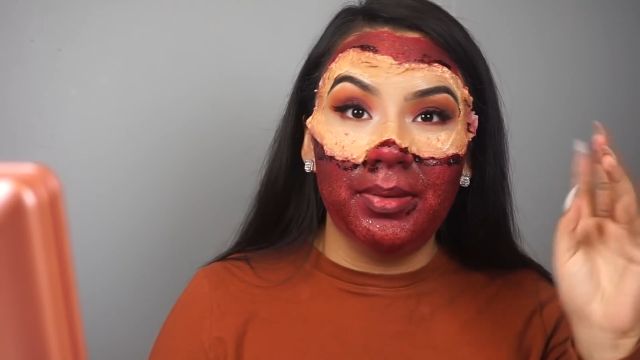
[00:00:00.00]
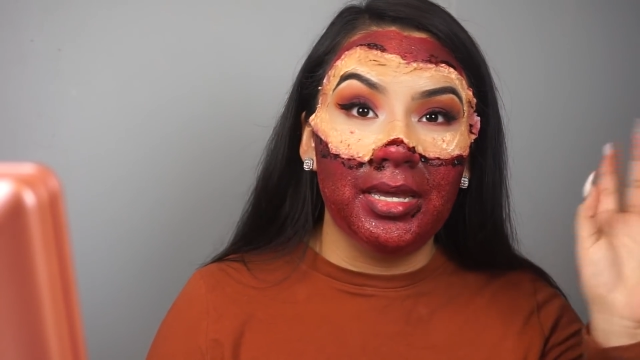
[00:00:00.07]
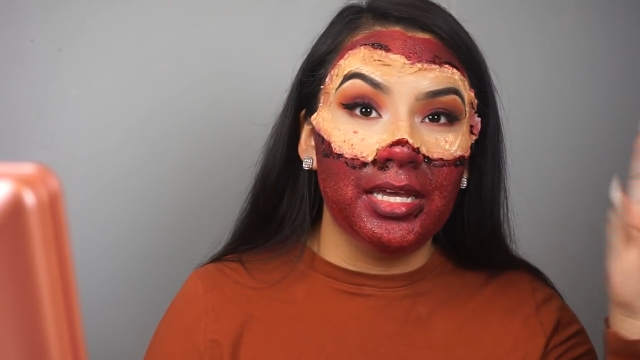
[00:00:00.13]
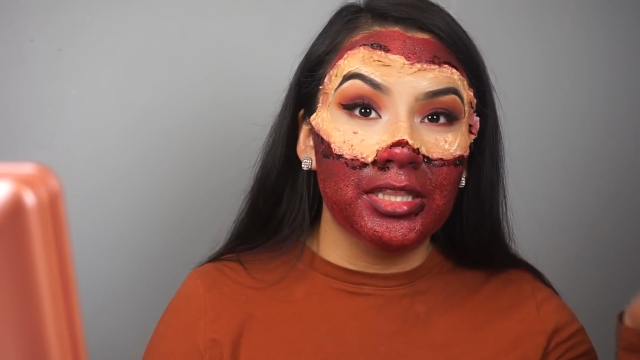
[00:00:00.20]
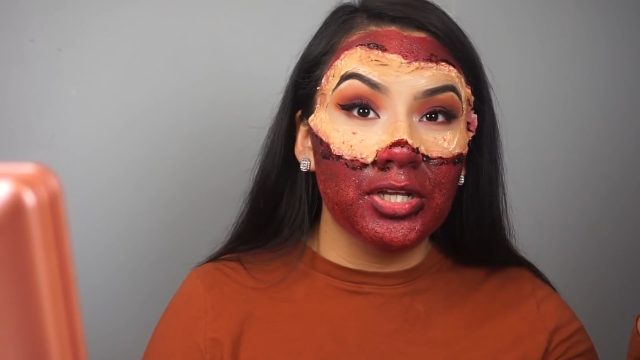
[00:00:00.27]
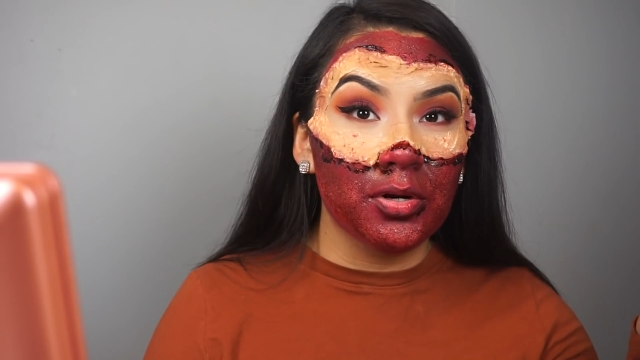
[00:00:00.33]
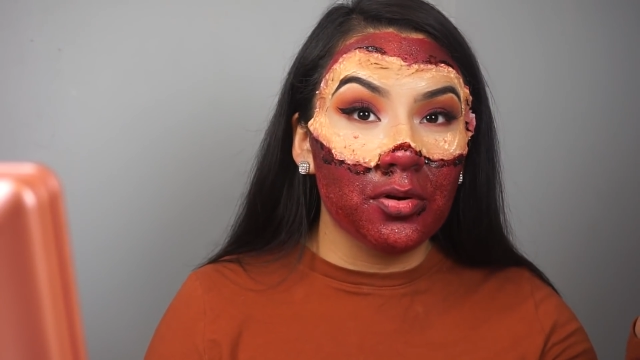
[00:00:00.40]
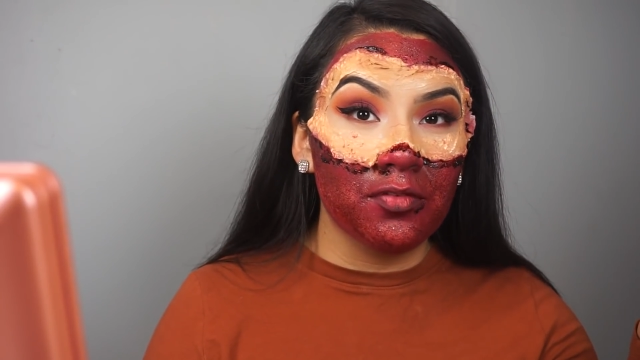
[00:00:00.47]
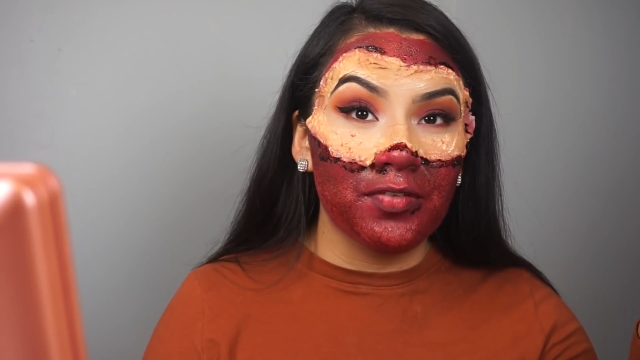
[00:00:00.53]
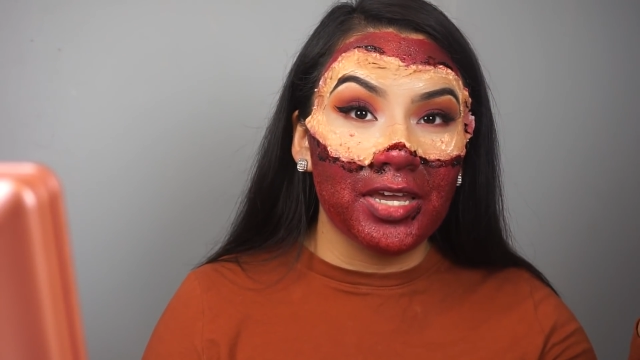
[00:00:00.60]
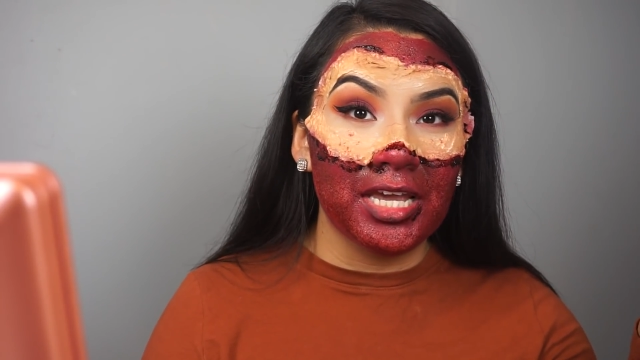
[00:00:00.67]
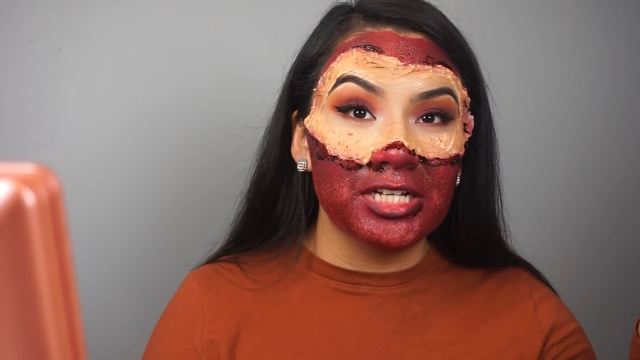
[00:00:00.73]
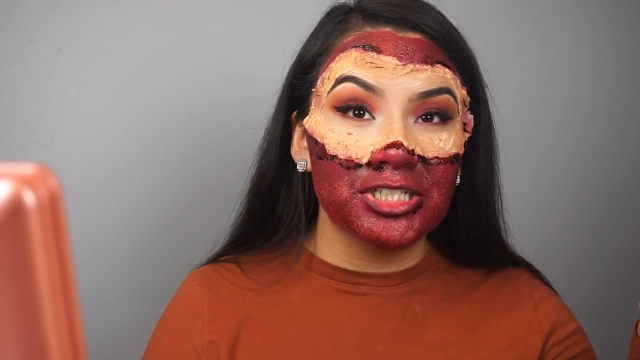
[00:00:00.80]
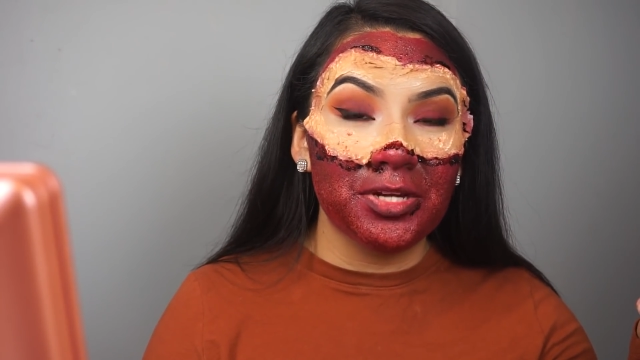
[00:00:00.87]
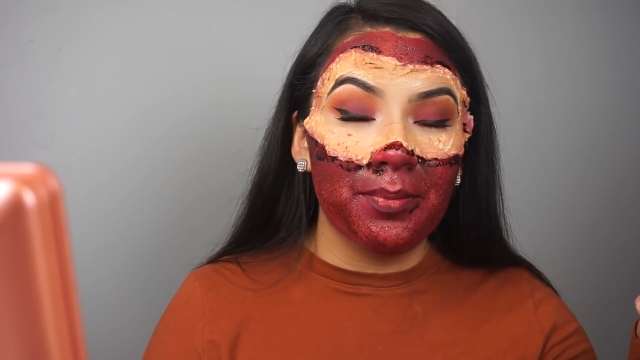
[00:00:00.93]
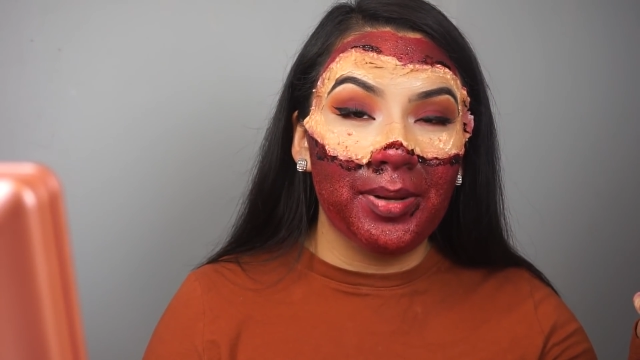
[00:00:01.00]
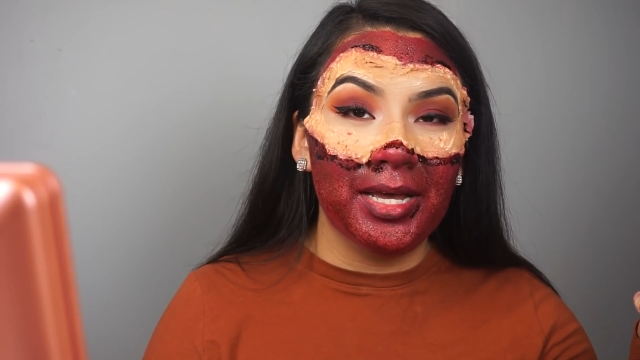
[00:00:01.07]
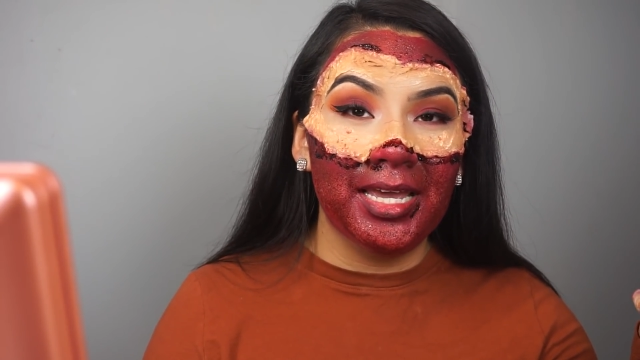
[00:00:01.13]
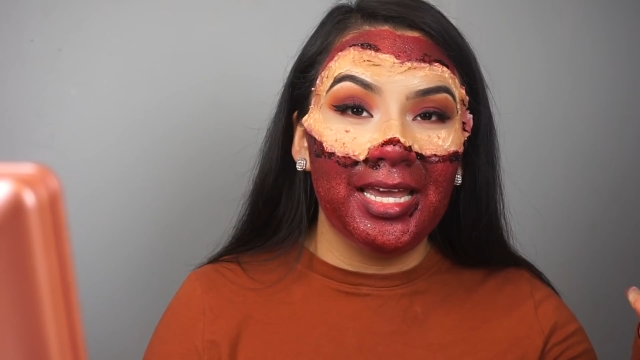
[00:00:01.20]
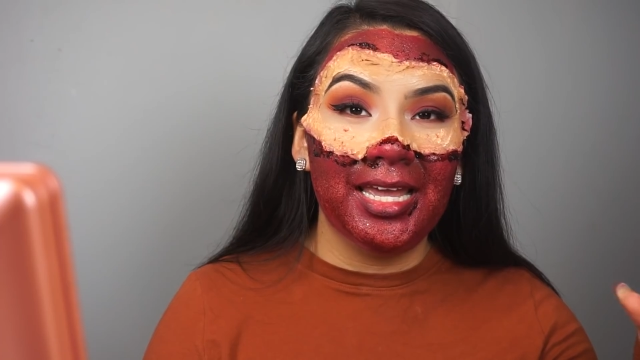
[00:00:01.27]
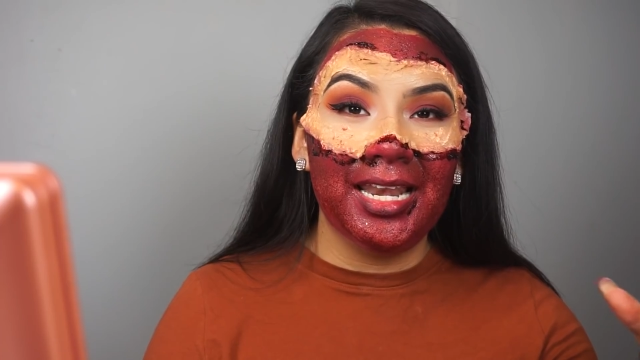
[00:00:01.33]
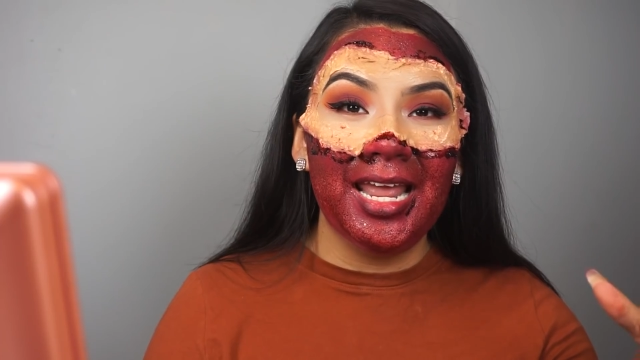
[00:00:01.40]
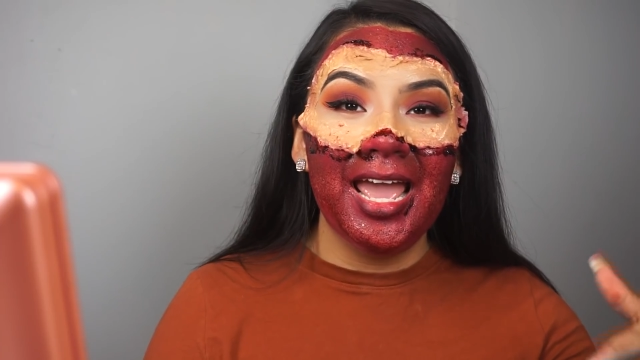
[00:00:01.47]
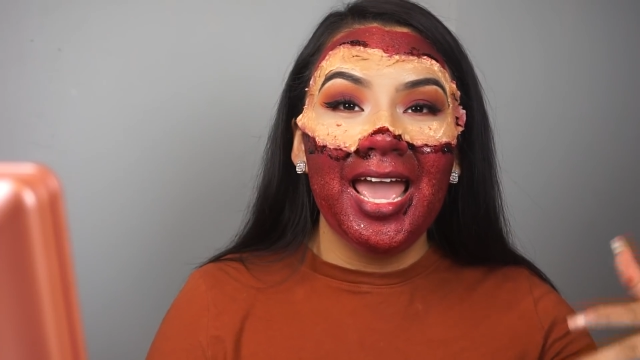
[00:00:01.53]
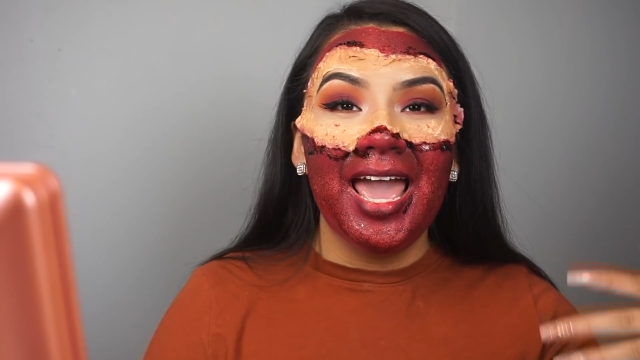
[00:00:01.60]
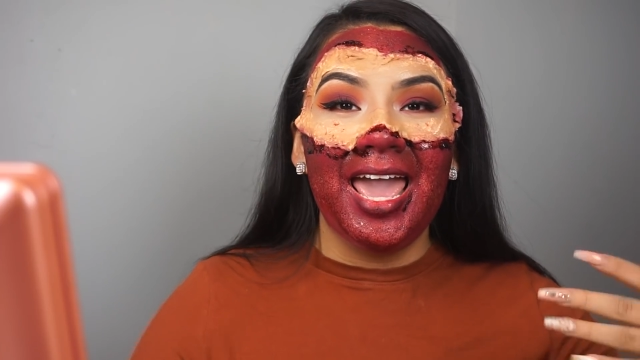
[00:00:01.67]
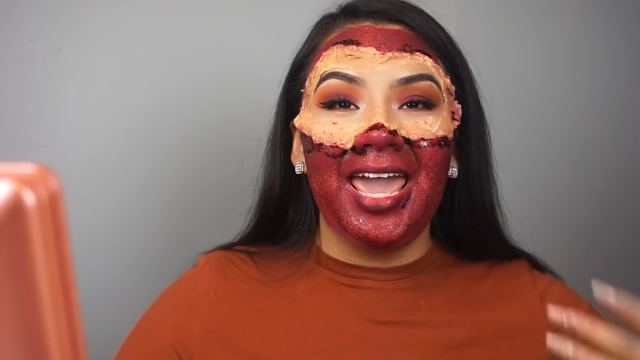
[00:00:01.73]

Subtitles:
hit the notification button,